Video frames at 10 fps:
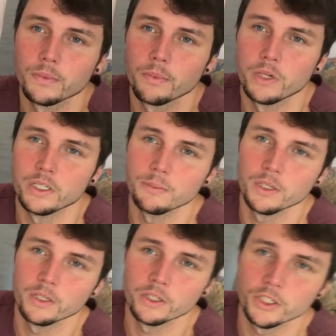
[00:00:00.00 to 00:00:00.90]
Pretty
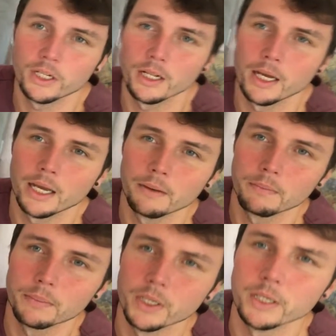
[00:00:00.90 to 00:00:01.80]
similar to the Gel Light,
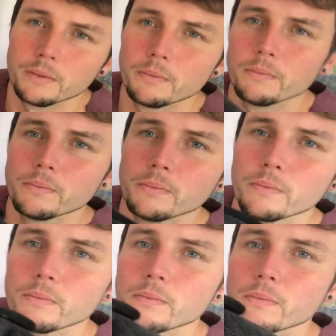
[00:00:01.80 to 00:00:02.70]
but
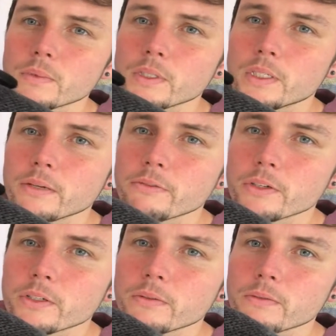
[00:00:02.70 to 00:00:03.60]

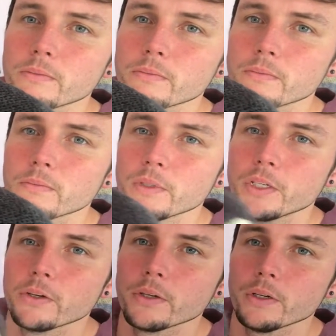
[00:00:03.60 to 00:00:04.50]
different
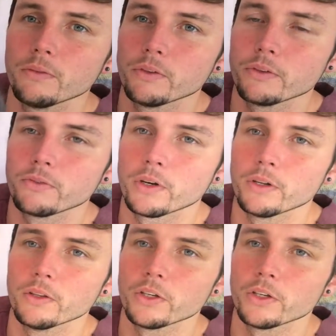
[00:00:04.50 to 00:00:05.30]
material for the front and